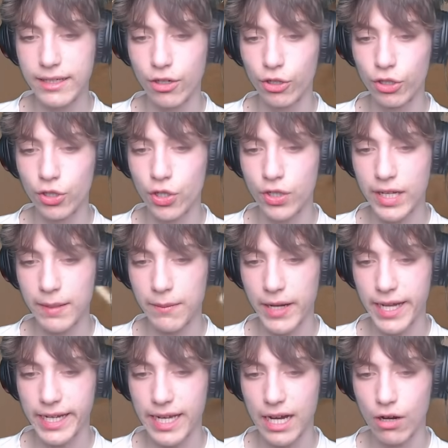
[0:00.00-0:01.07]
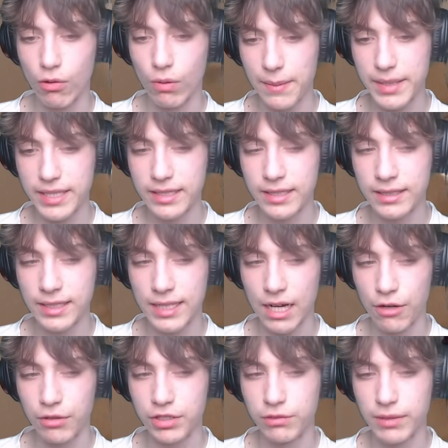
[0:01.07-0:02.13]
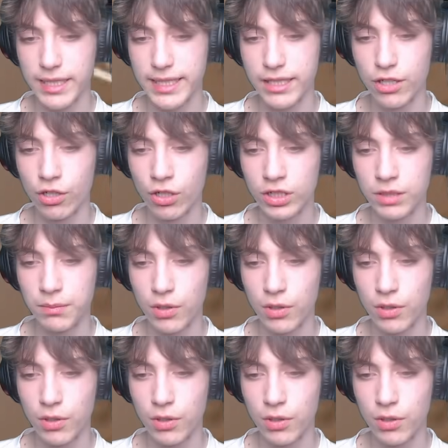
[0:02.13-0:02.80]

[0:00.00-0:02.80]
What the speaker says: uncooking my account? I mean, this account isn't really cooked,